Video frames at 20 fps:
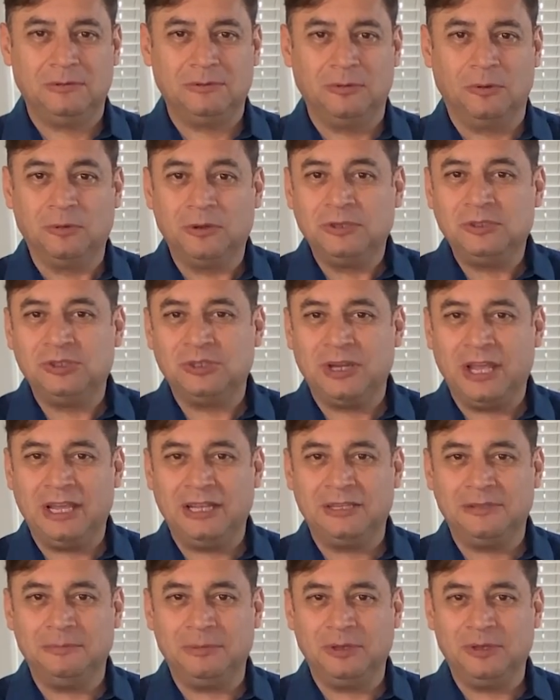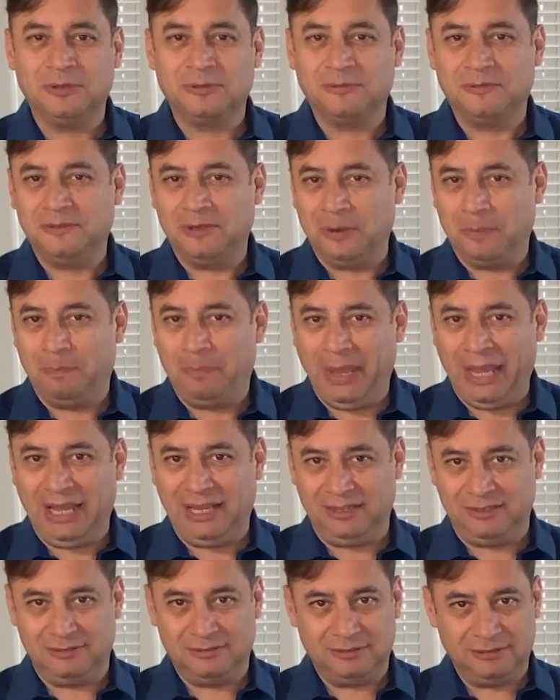originated because of their
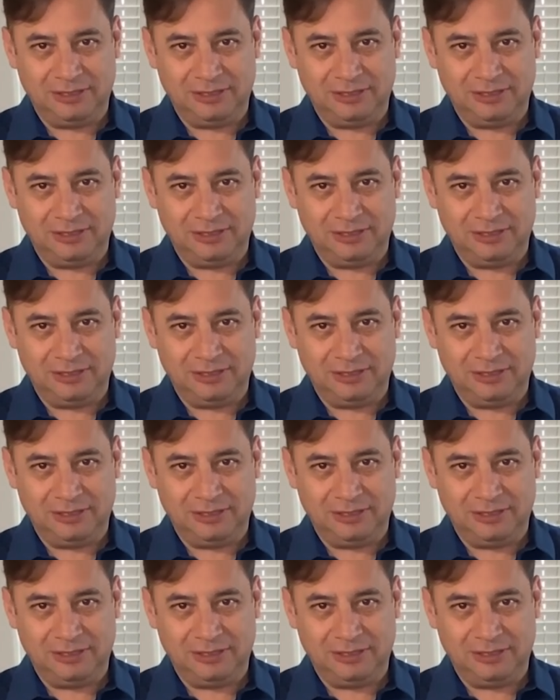pain.